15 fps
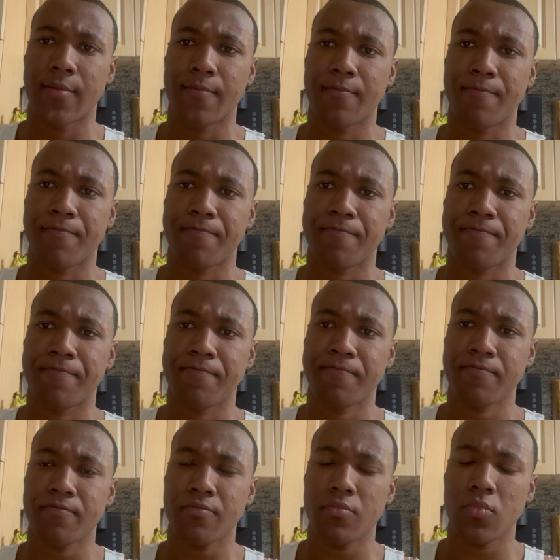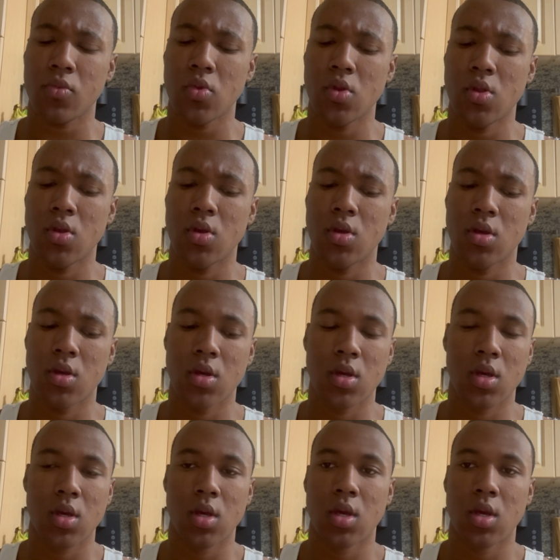No one is speaking in this clip.